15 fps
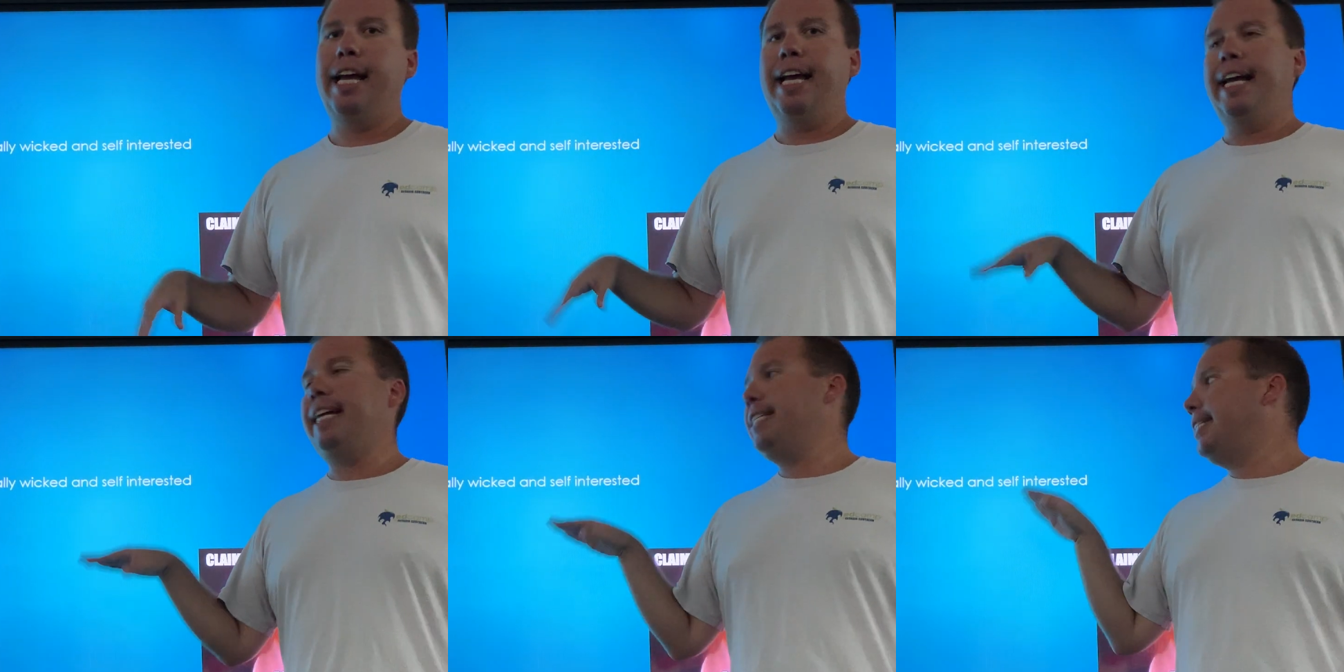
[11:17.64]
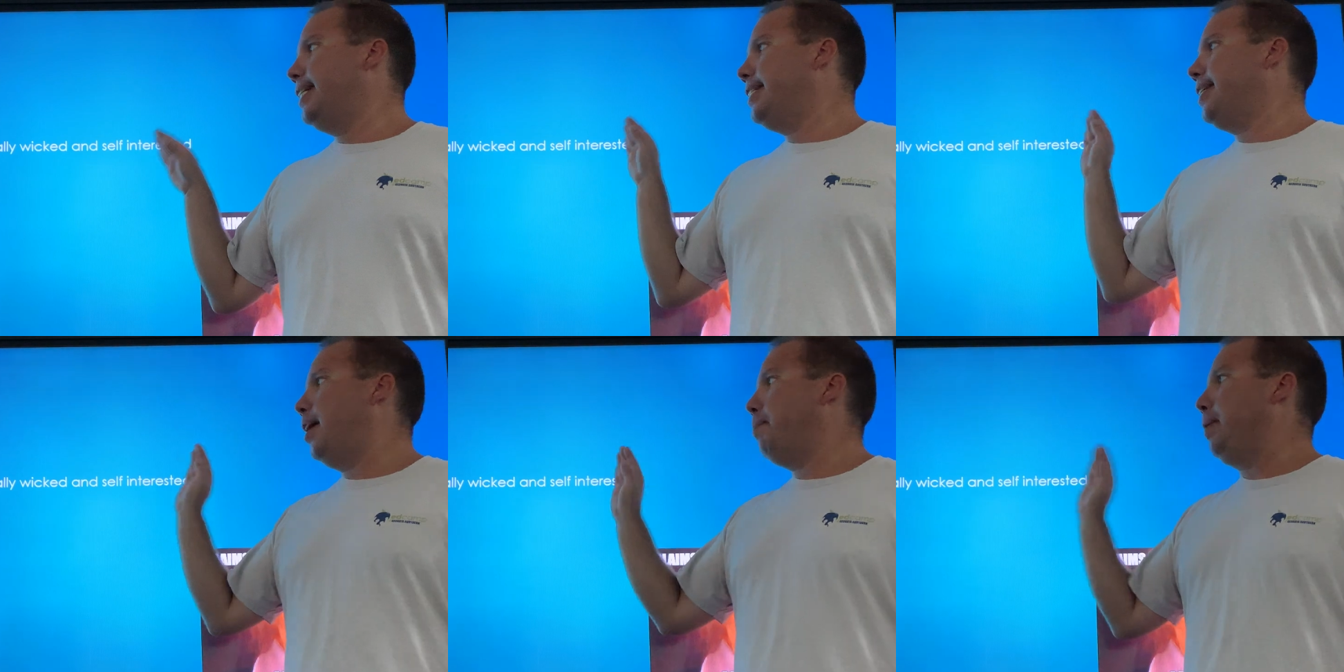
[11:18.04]
He
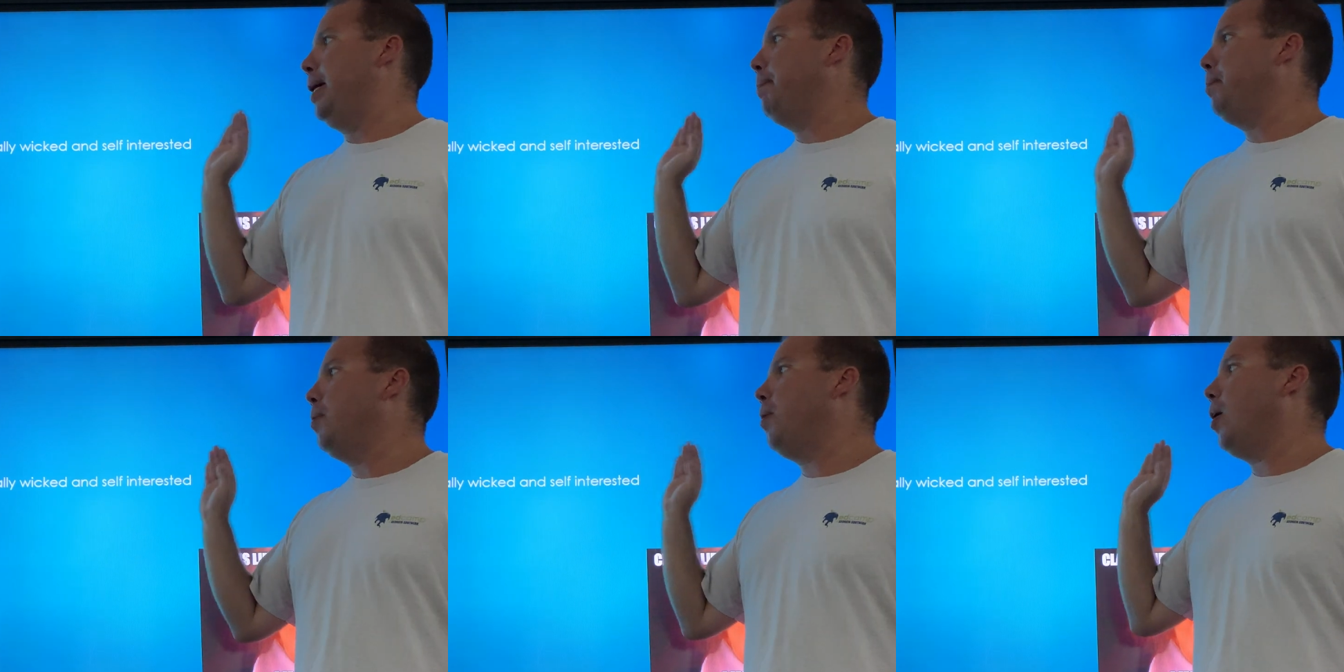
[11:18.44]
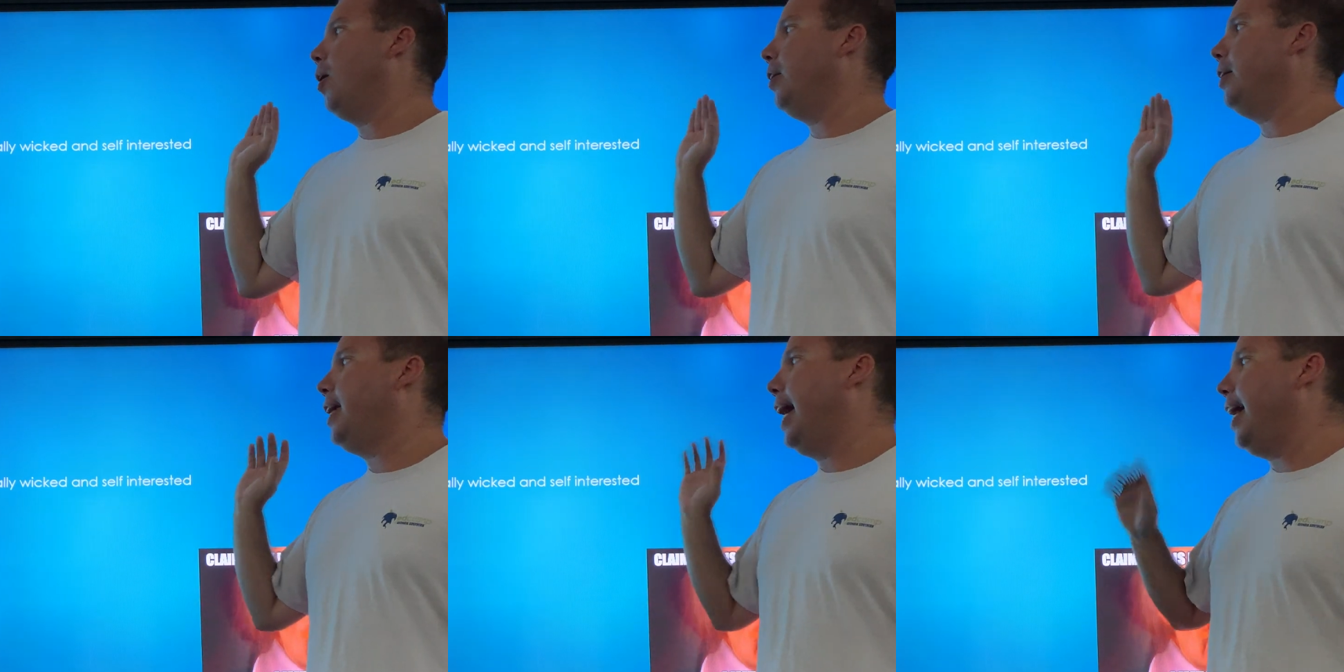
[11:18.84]
says that people
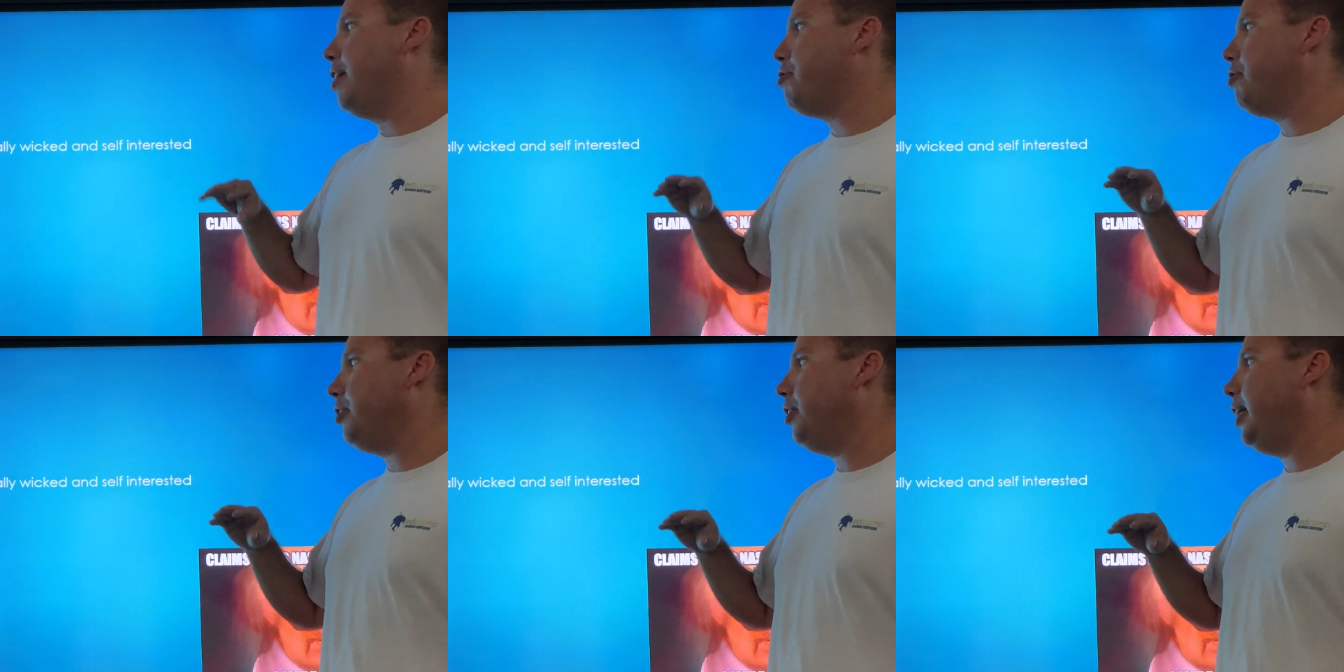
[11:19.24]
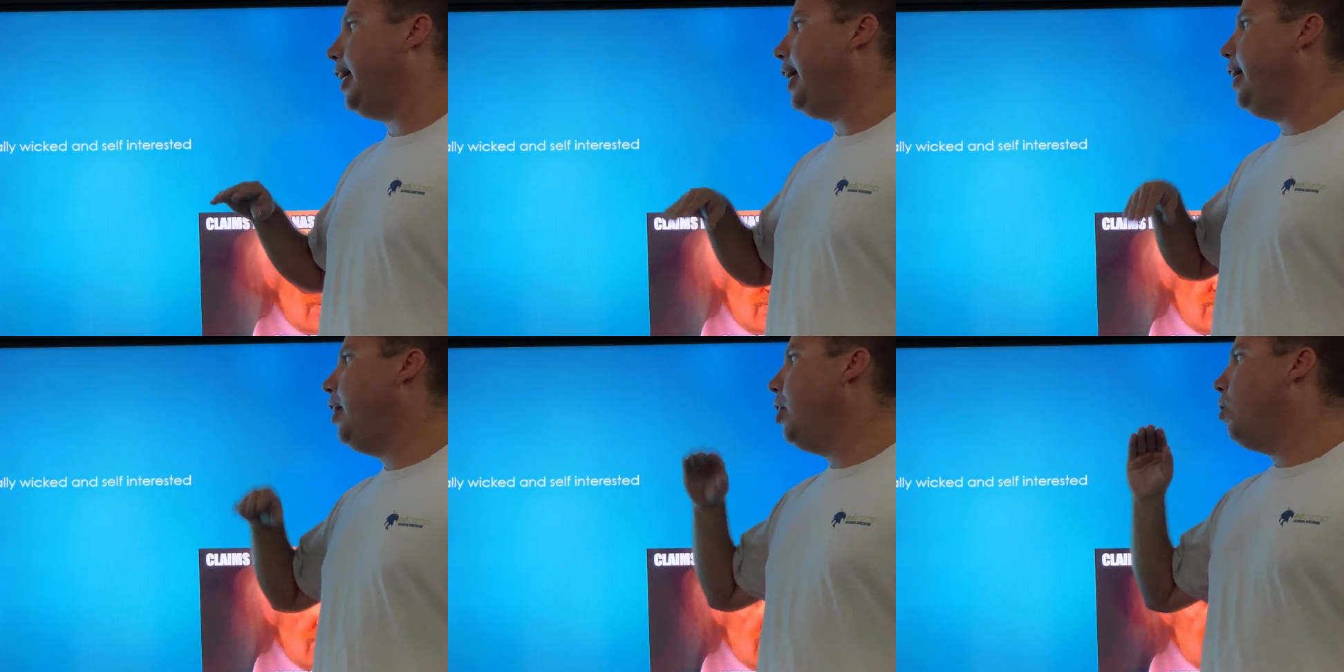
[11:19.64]
are
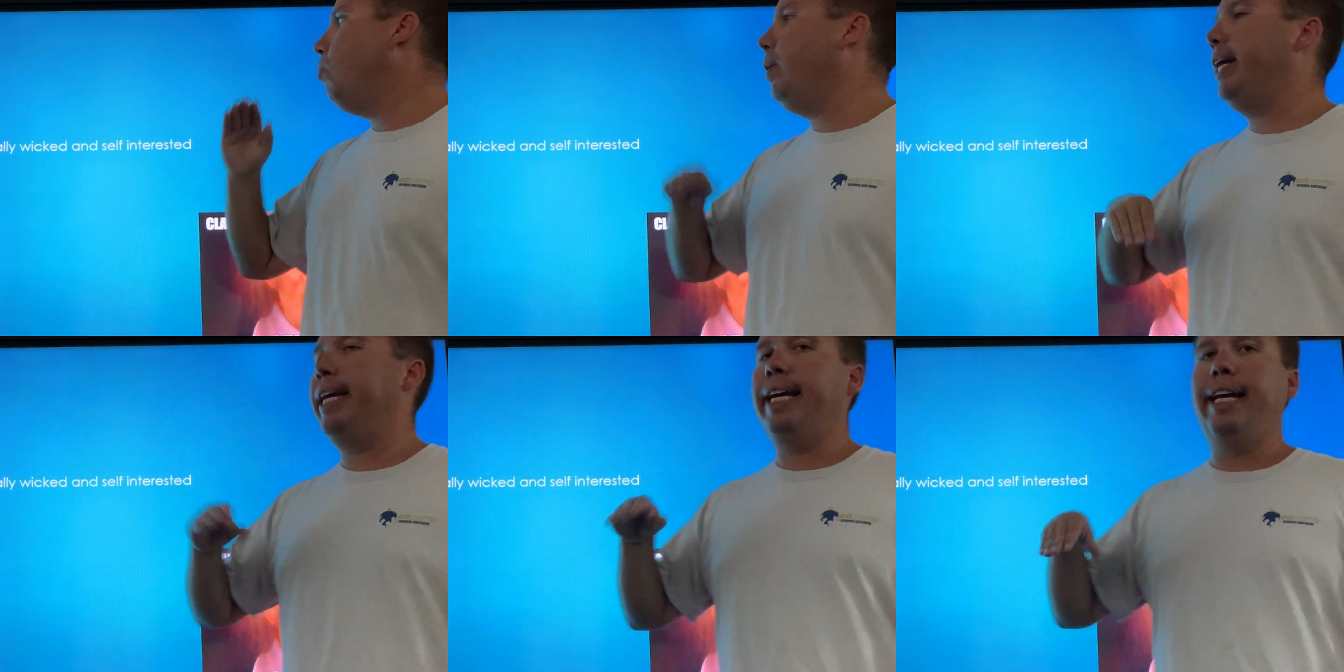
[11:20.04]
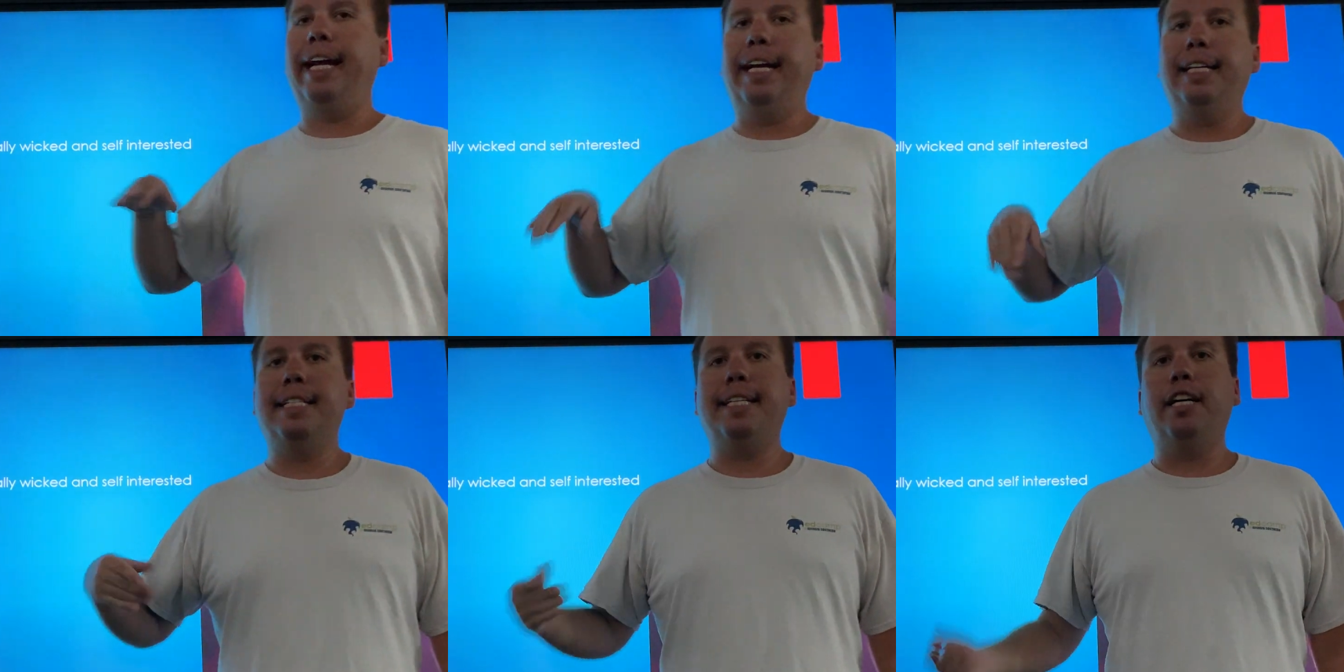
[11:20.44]
naturally wicked
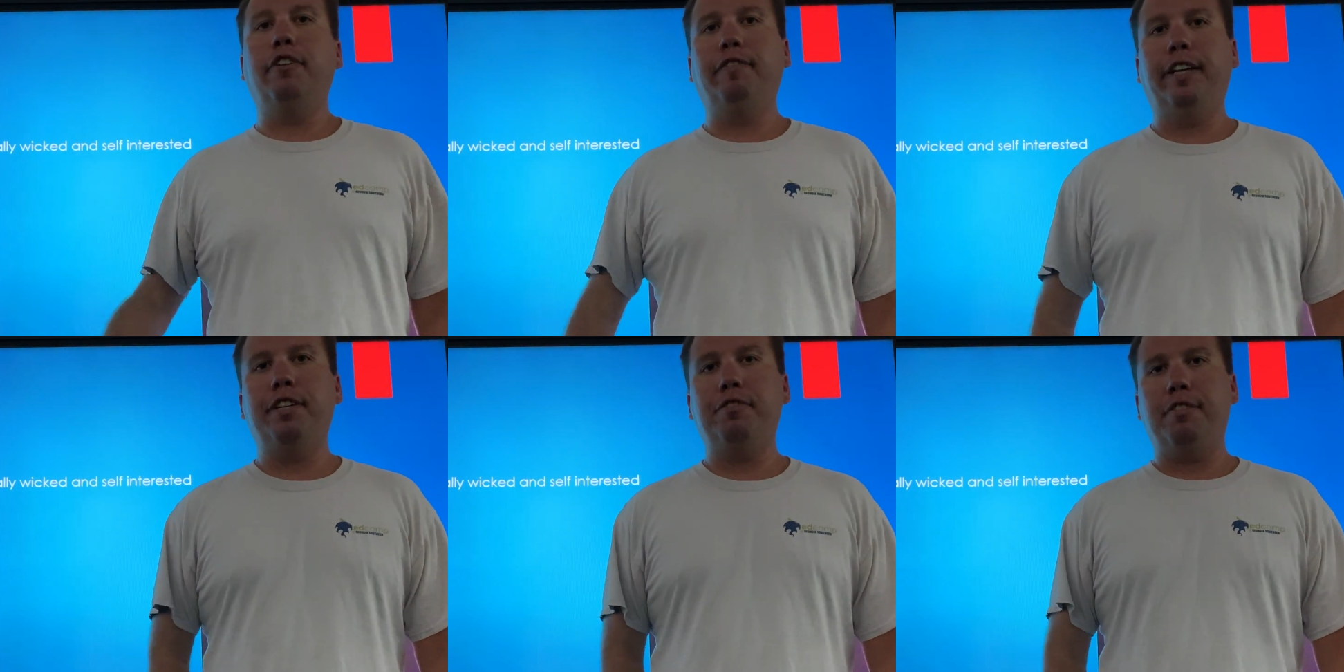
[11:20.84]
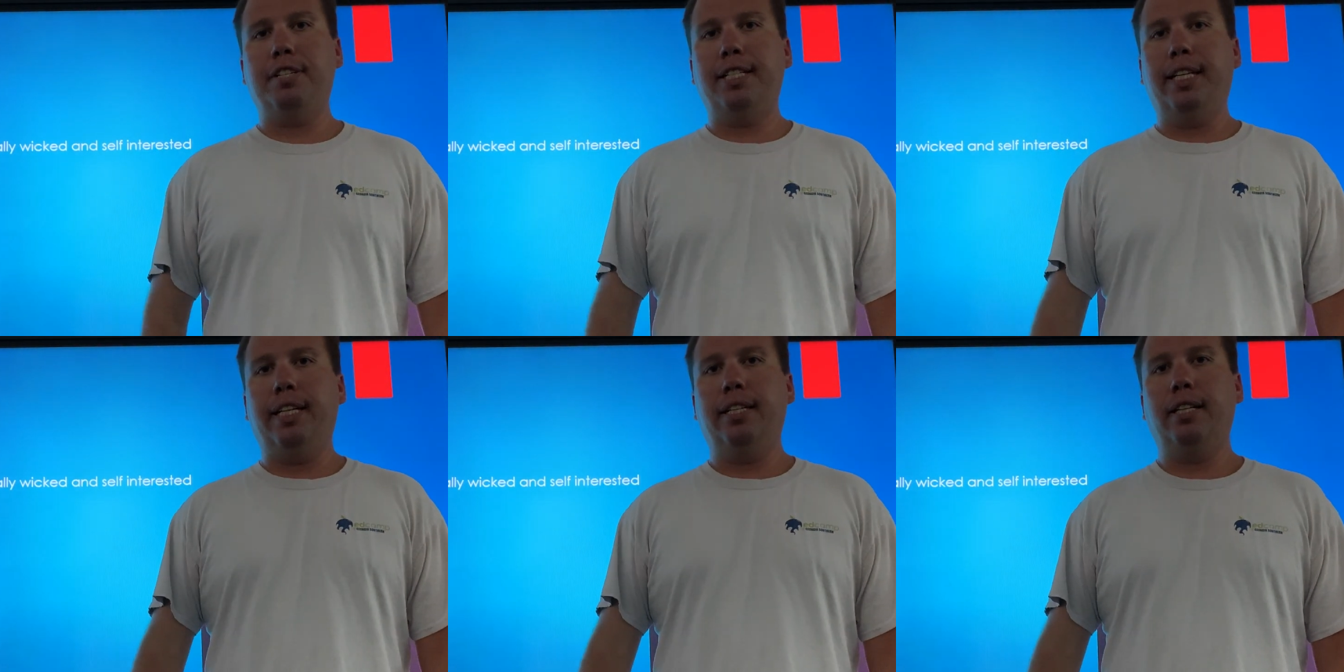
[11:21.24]
and
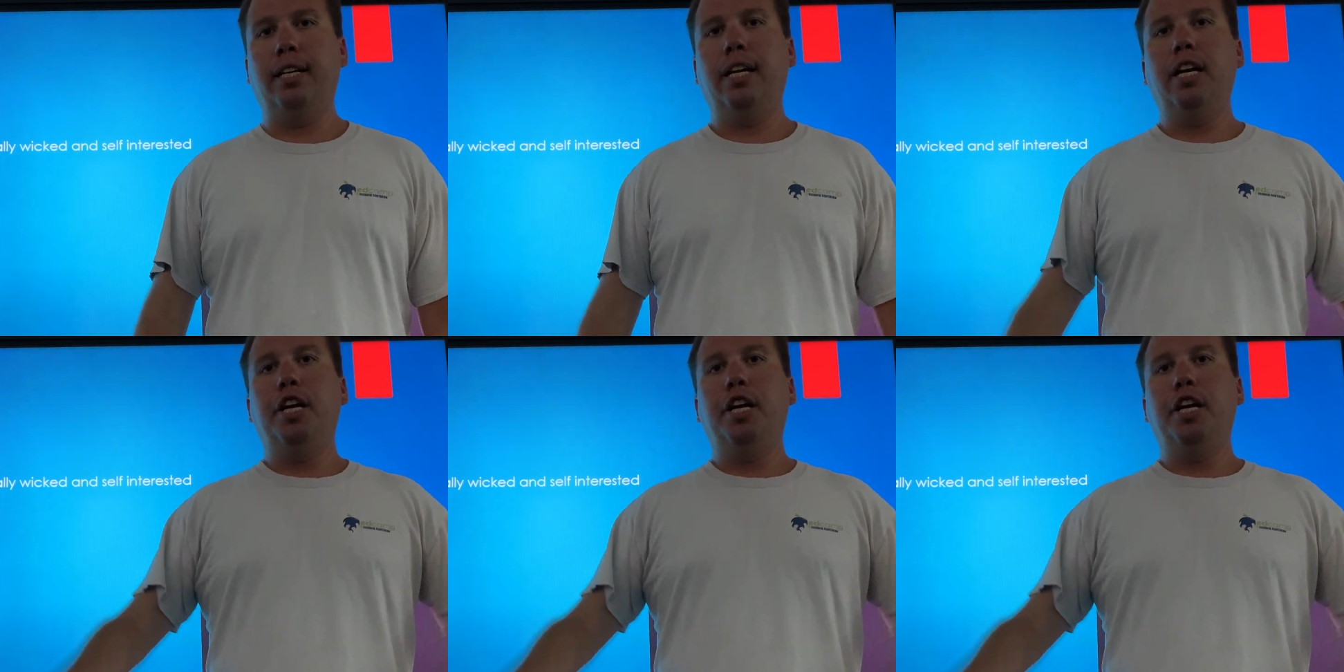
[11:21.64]
self-interested.